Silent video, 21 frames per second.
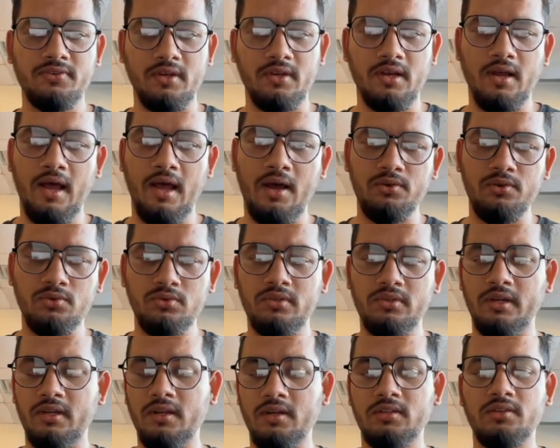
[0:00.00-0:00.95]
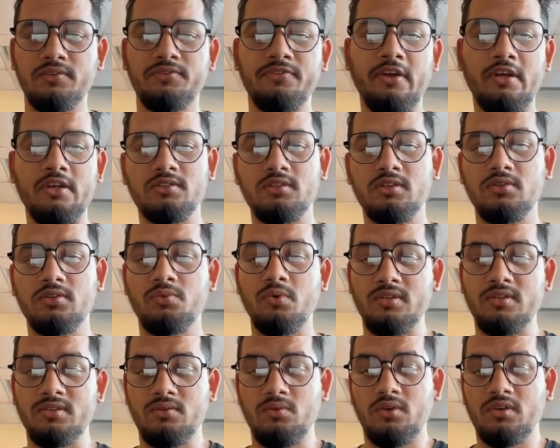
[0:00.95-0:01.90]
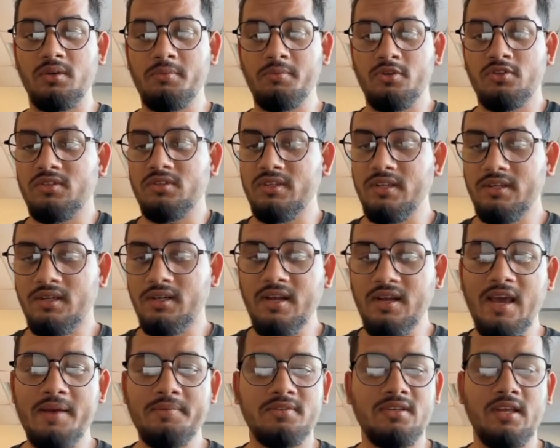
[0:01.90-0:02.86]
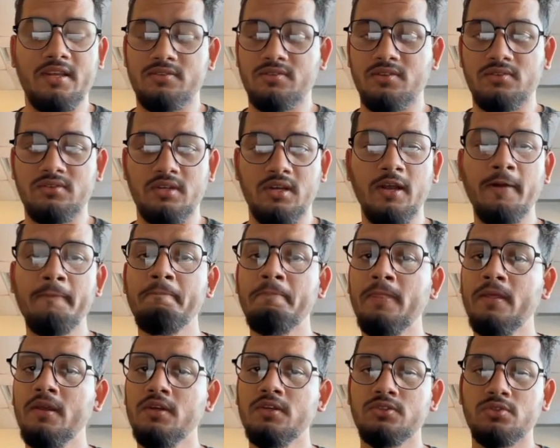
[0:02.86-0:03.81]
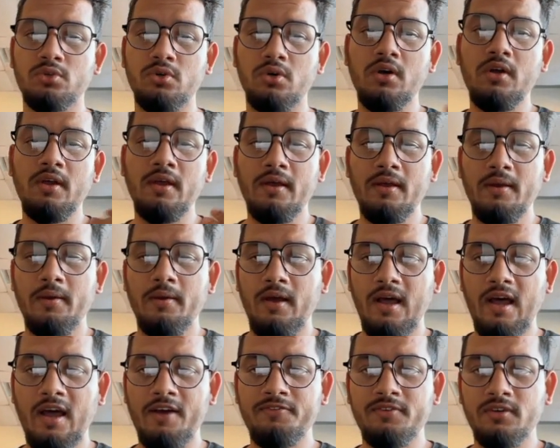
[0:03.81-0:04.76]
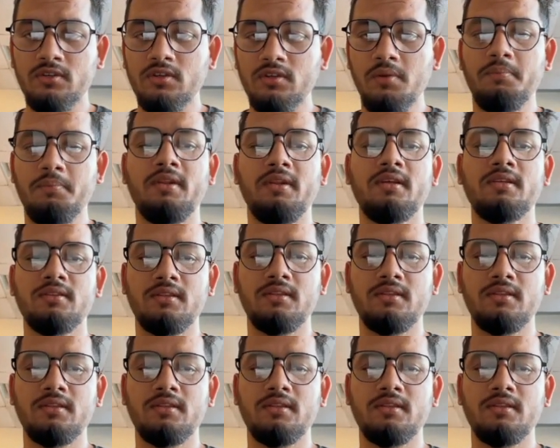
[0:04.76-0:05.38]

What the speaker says: how to declare the function, what about the data types, etc. So after completing